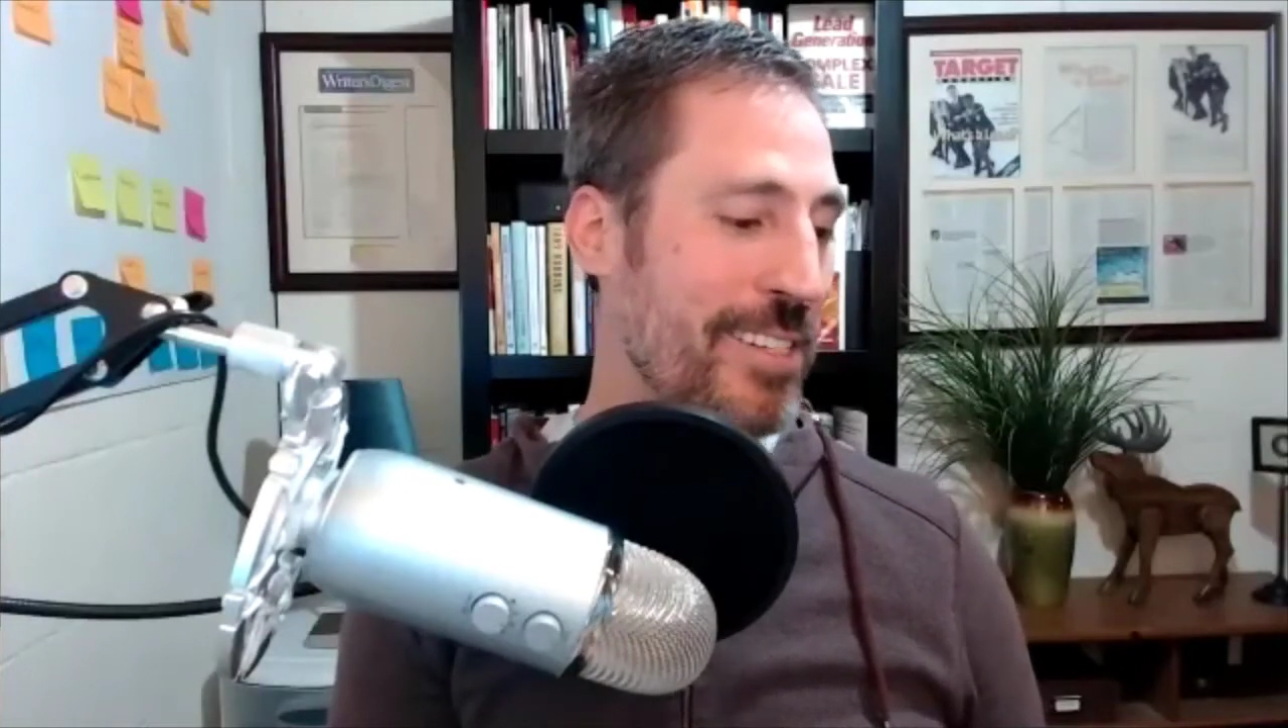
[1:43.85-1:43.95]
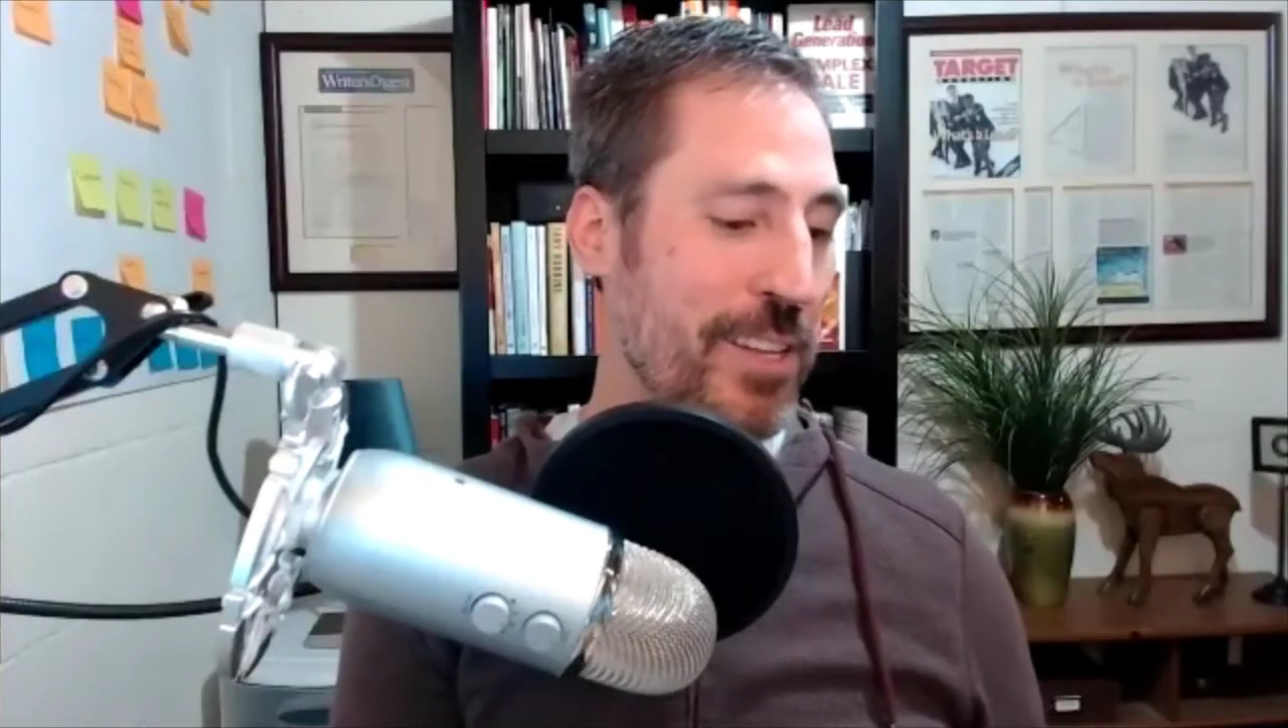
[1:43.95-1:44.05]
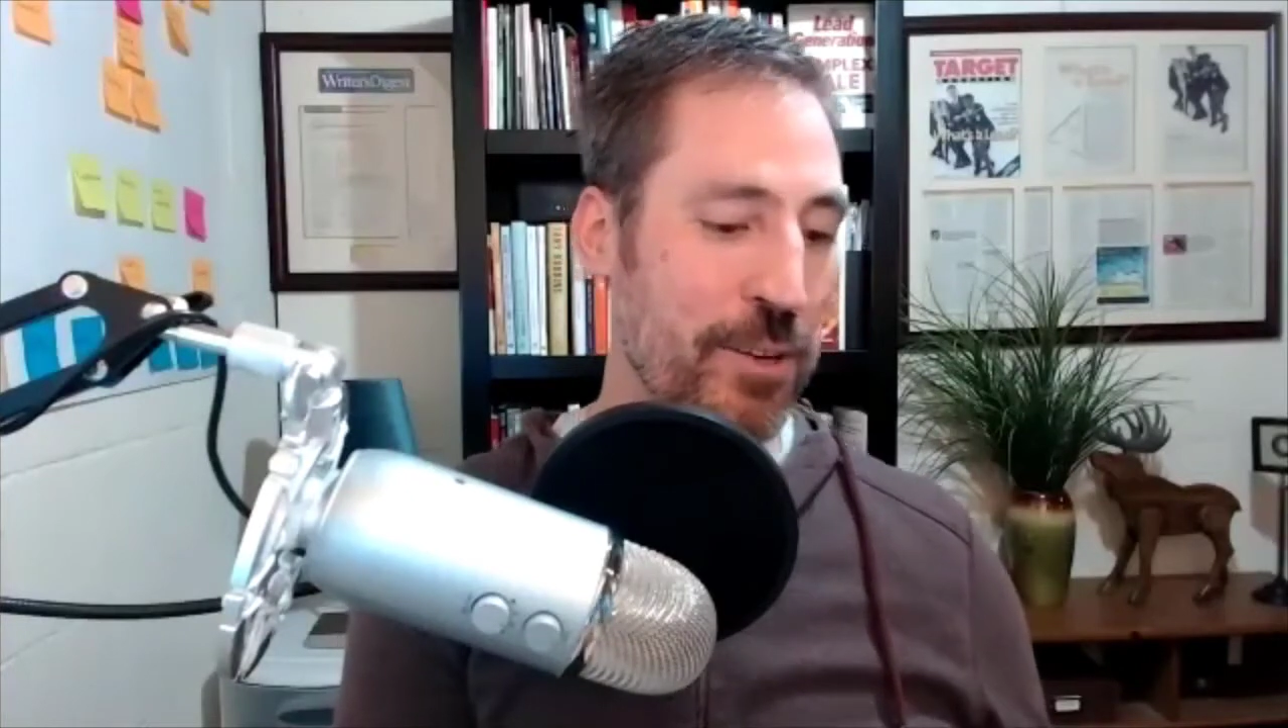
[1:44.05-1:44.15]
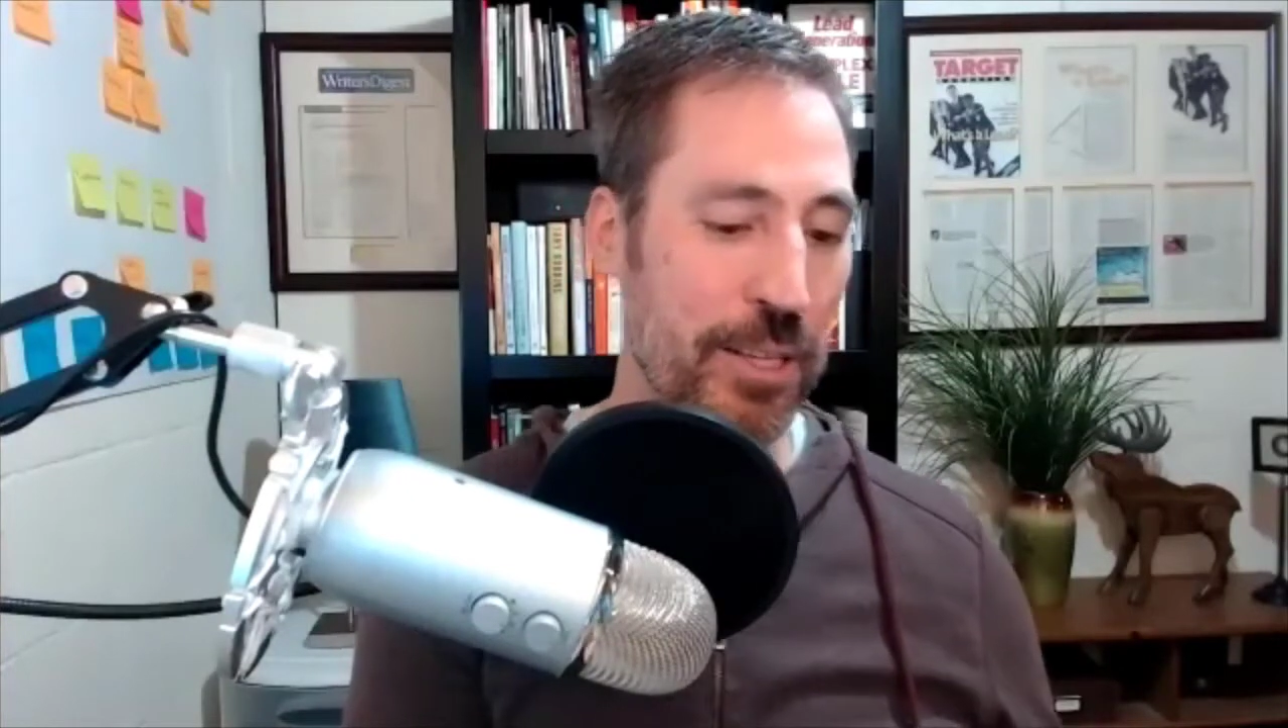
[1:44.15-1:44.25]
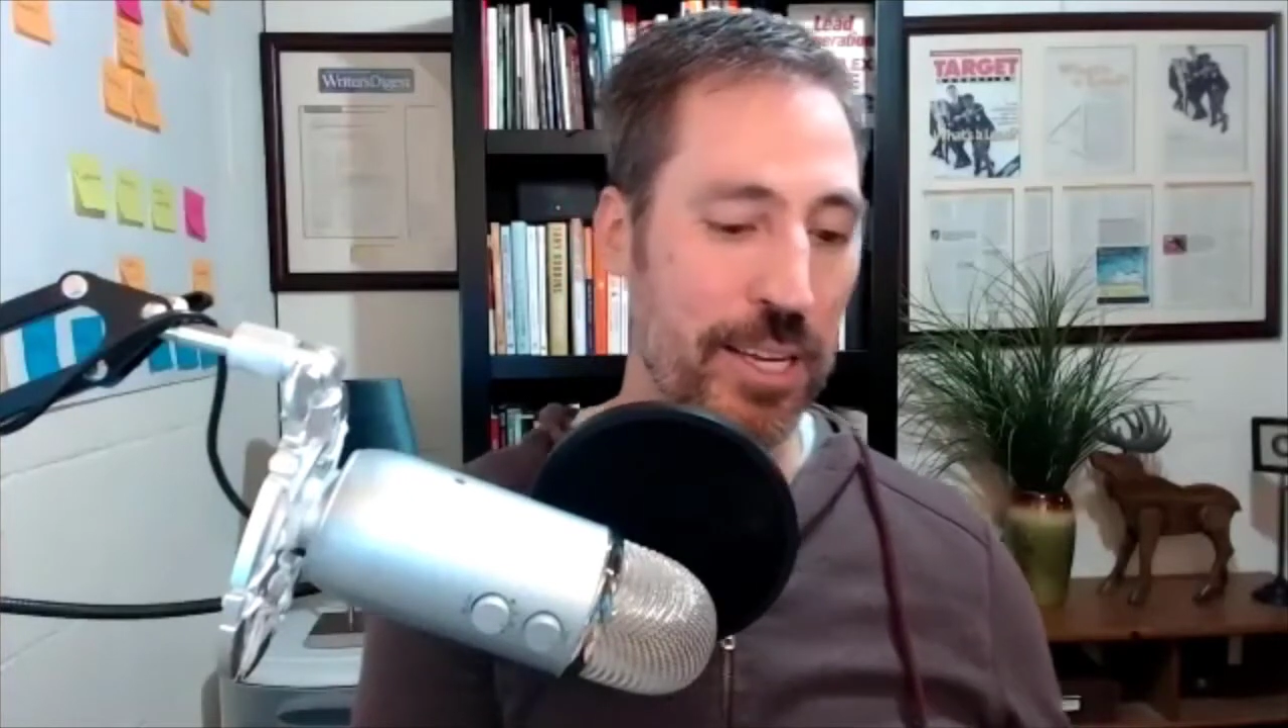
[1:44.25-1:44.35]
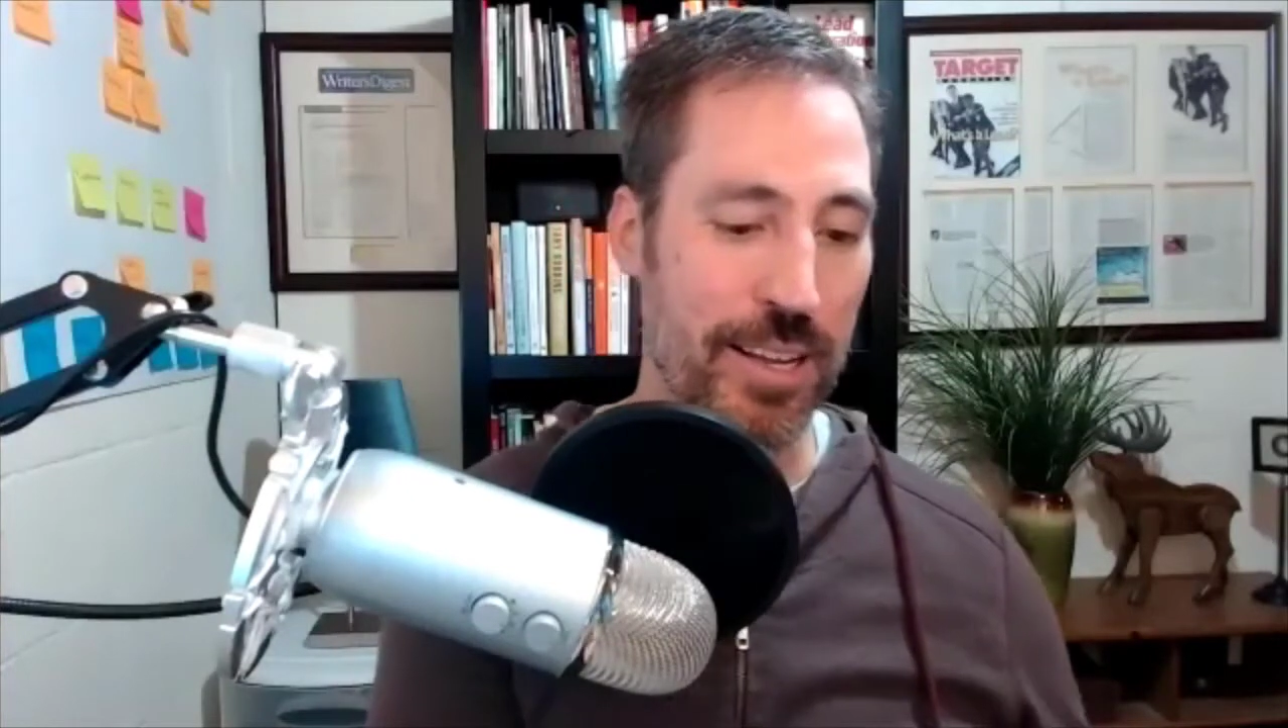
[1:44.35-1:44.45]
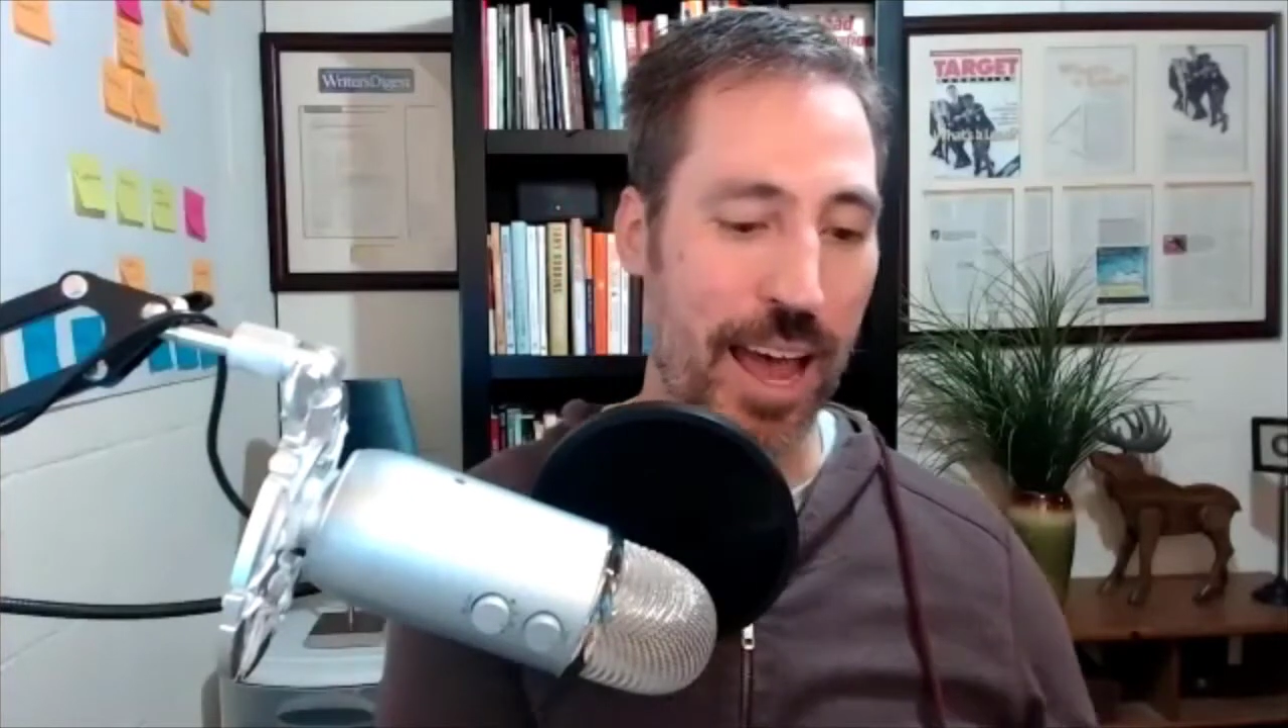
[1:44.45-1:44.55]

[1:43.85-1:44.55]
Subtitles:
so